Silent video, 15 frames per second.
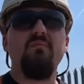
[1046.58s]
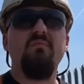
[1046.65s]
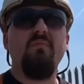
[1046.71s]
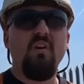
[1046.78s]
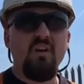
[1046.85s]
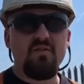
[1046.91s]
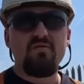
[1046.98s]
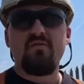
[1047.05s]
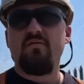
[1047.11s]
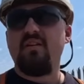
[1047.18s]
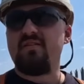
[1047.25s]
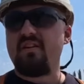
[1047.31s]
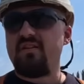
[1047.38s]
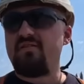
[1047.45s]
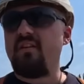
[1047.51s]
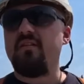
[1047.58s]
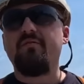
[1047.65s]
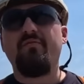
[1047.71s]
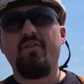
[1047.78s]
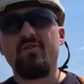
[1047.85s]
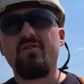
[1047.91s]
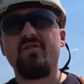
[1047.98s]
Yes, as I said,
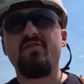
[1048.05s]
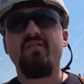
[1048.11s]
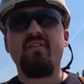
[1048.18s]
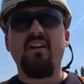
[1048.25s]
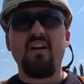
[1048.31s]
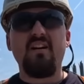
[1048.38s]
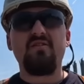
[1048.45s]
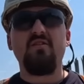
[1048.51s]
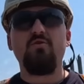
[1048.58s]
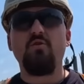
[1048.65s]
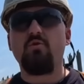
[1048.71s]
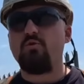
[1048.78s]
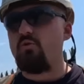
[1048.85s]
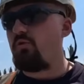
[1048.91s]
first it's in the license you took.